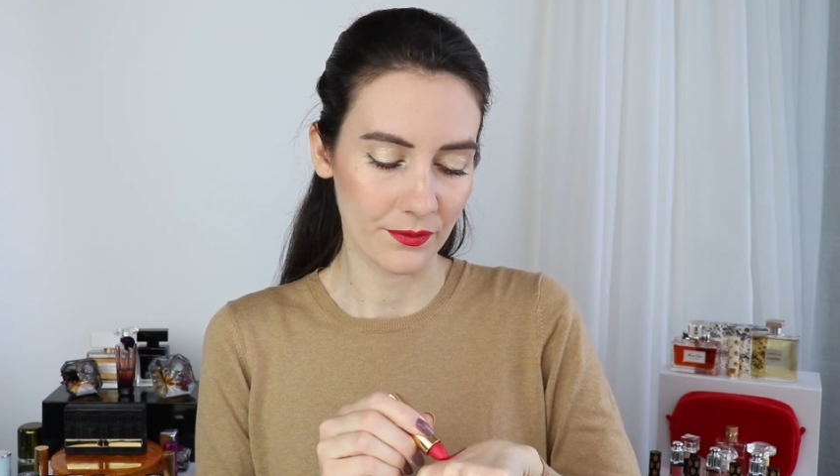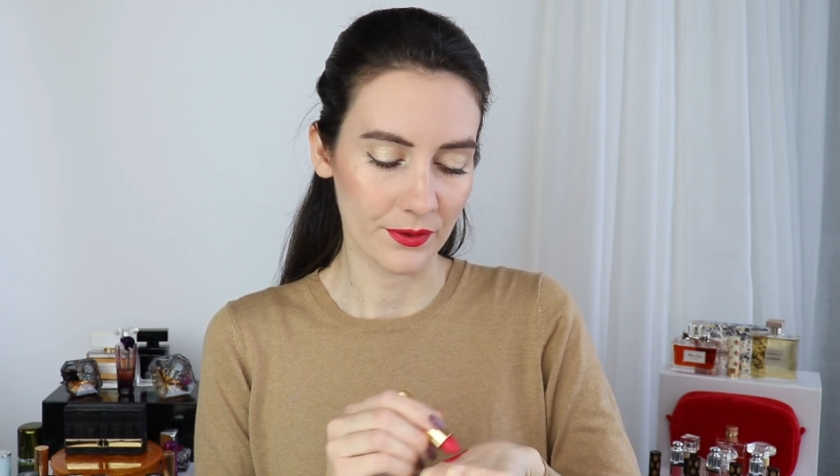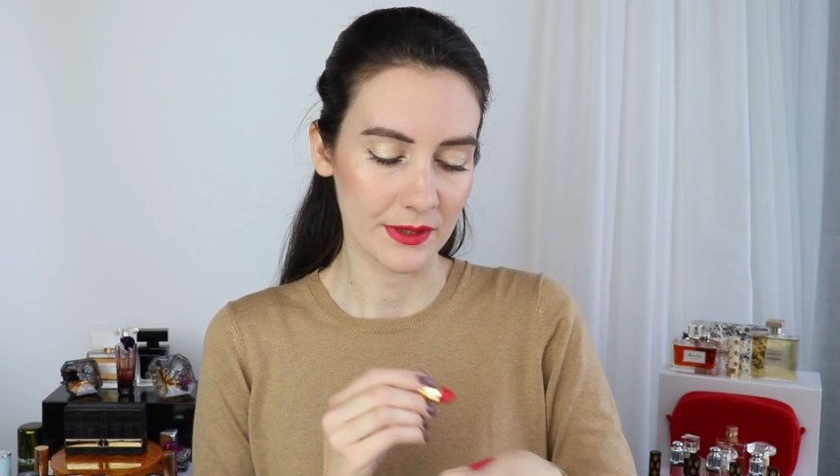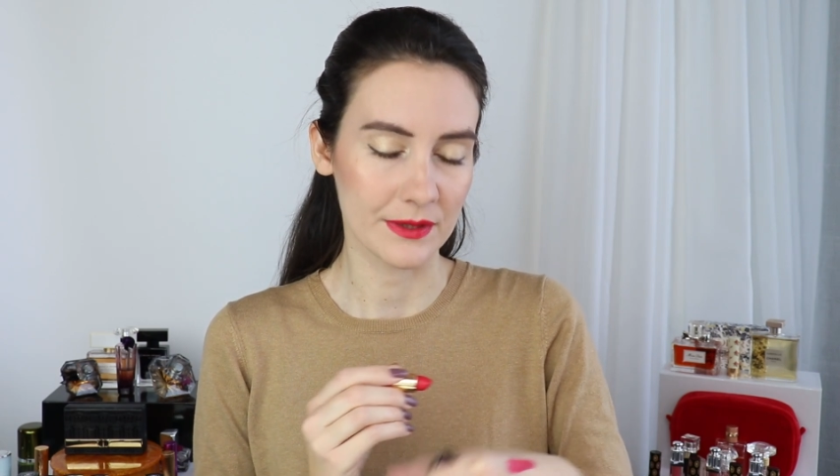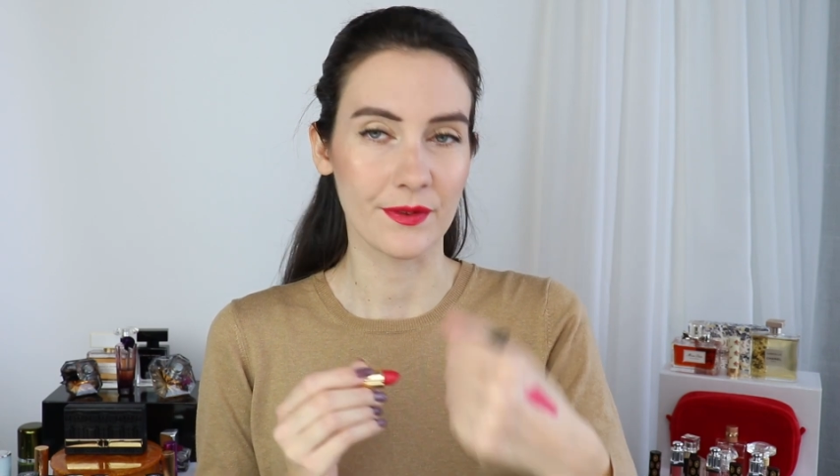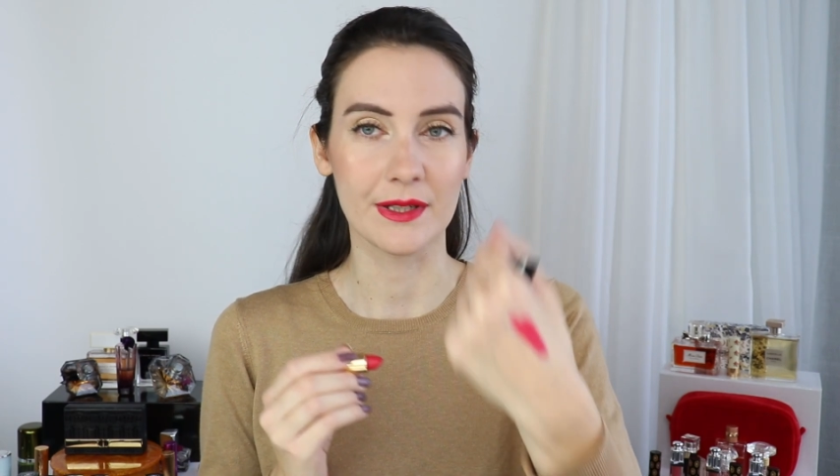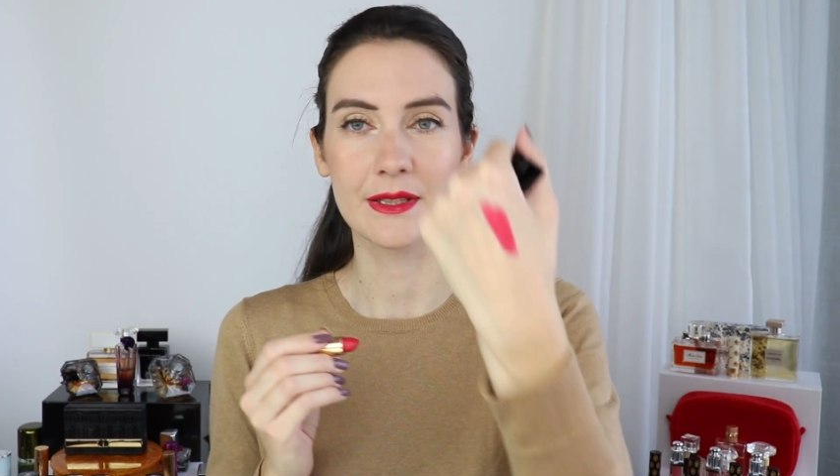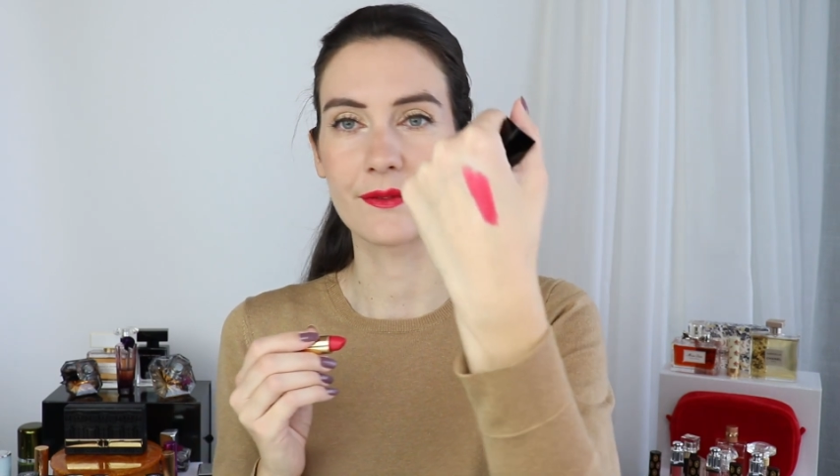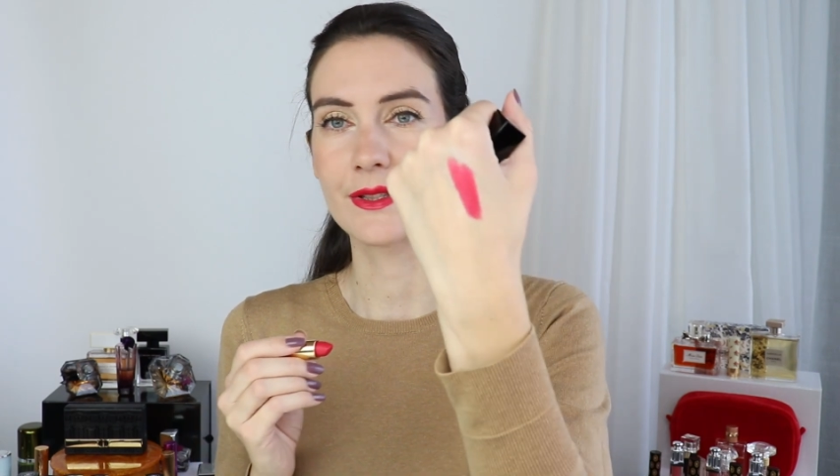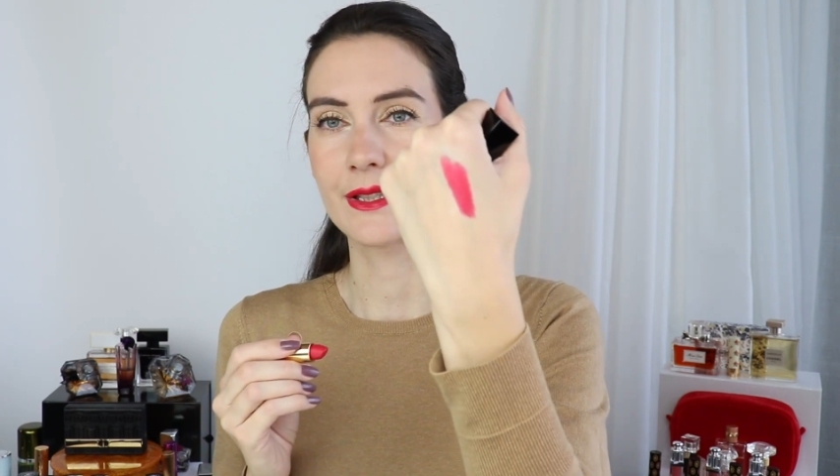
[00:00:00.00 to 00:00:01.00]
for this
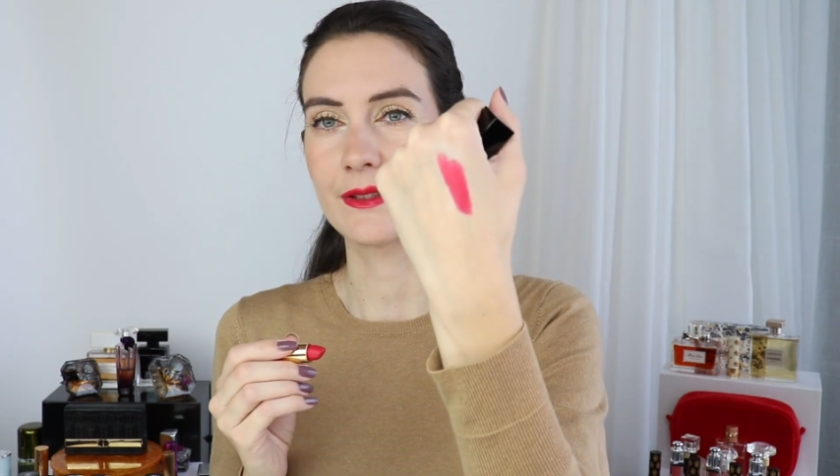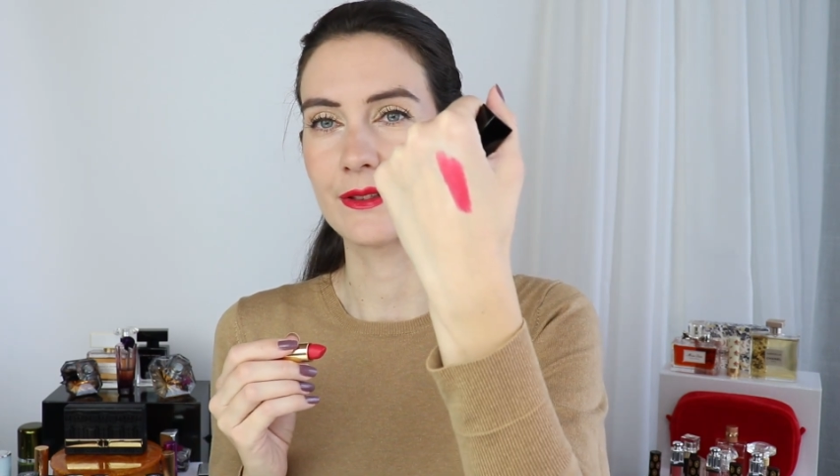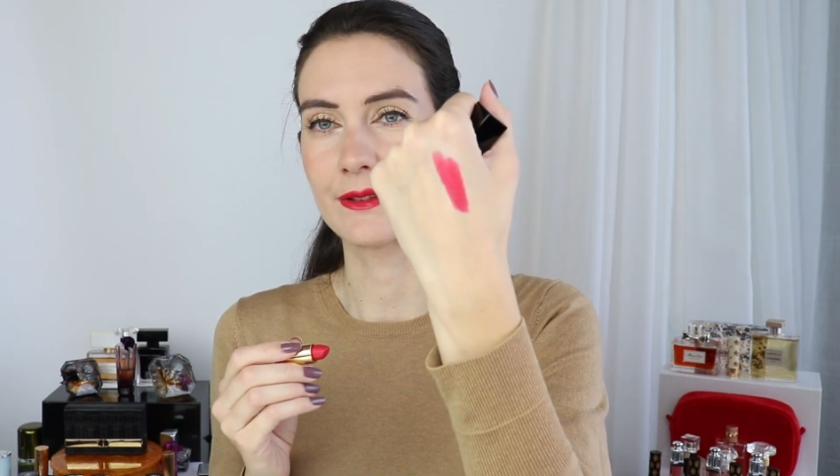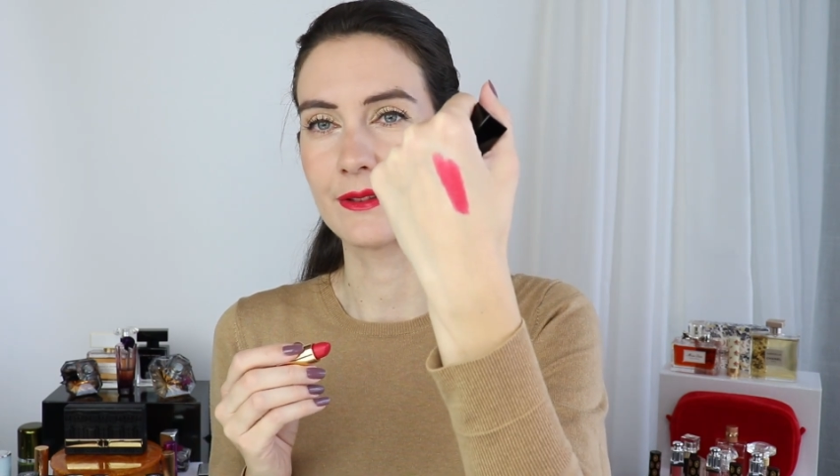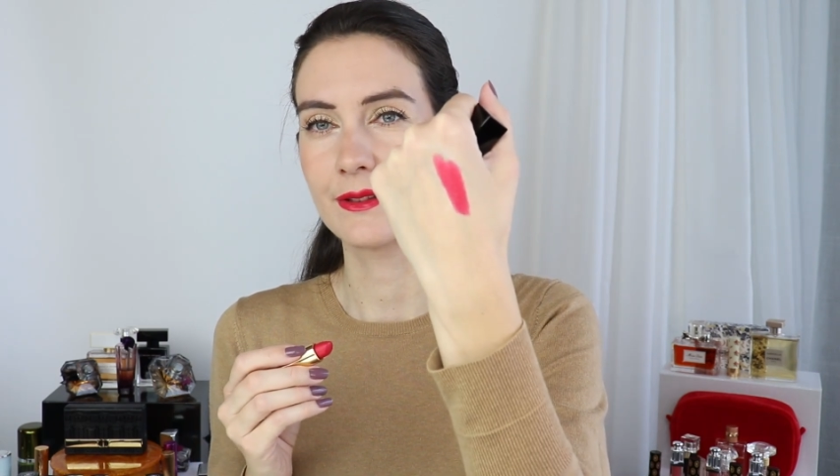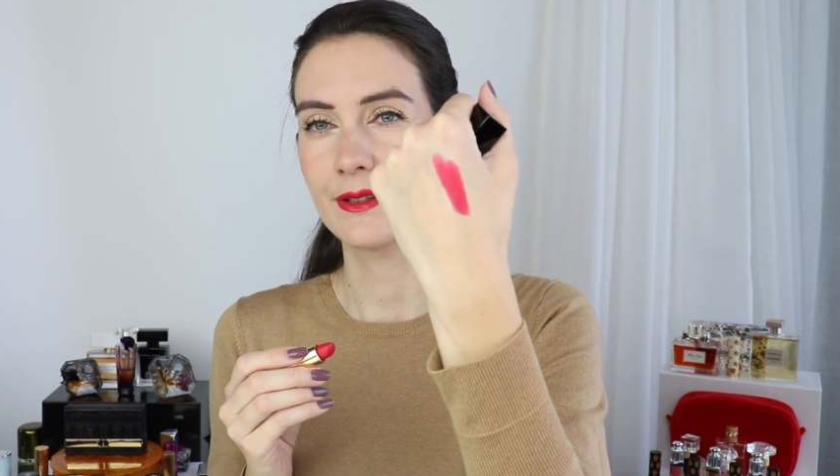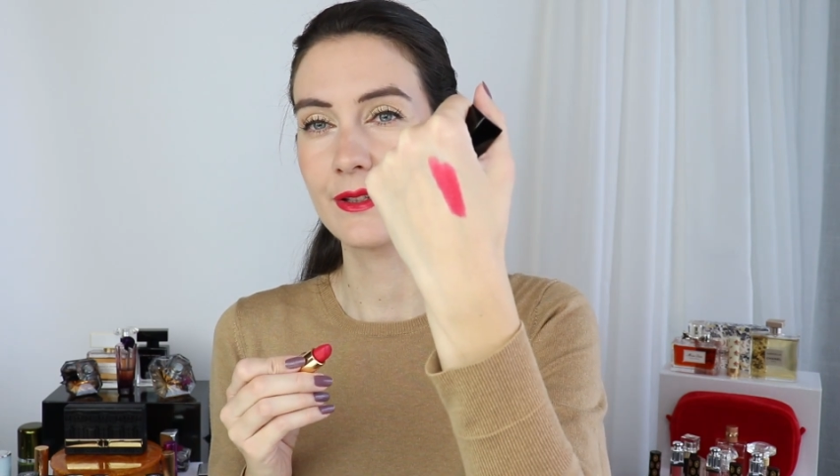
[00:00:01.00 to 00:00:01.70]
festive season.